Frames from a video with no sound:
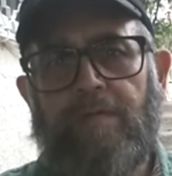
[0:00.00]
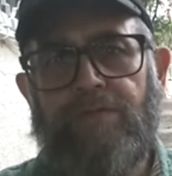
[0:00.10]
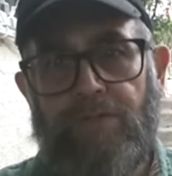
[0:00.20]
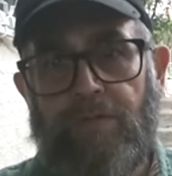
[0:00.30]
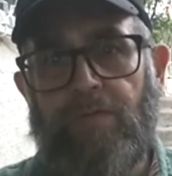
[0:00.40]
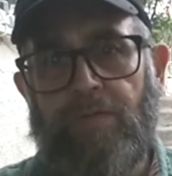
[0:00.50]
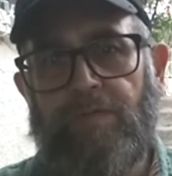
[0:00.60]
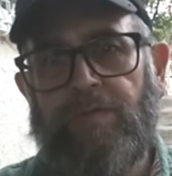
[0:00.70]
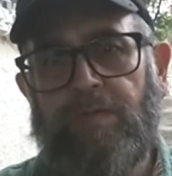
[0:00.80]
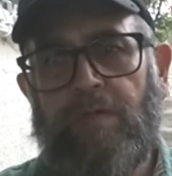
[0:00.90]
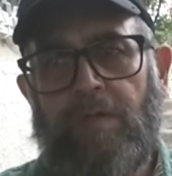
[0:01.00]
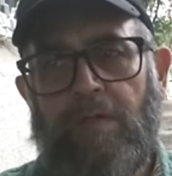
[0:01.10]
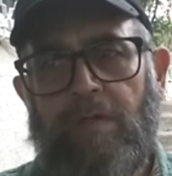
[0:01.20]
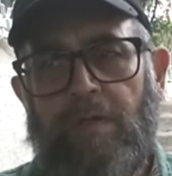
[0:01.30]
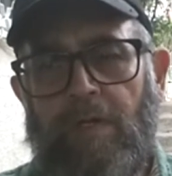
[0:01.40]
Jews
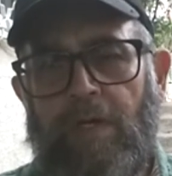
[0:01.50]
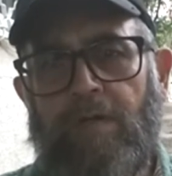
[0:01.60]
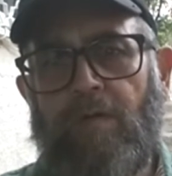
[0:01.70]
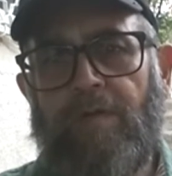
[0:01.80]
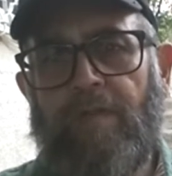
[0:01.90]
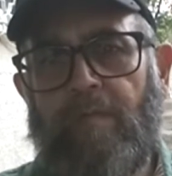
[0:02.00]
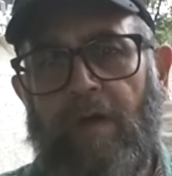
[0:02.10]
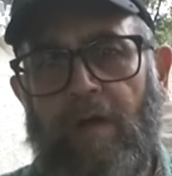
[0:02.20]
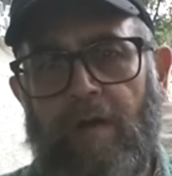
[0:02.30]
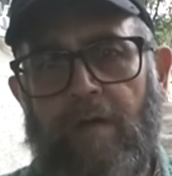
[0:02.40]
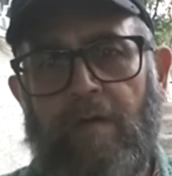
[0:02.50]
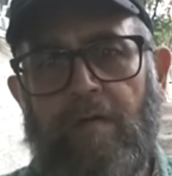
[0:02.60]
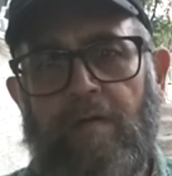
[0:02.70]
in North America,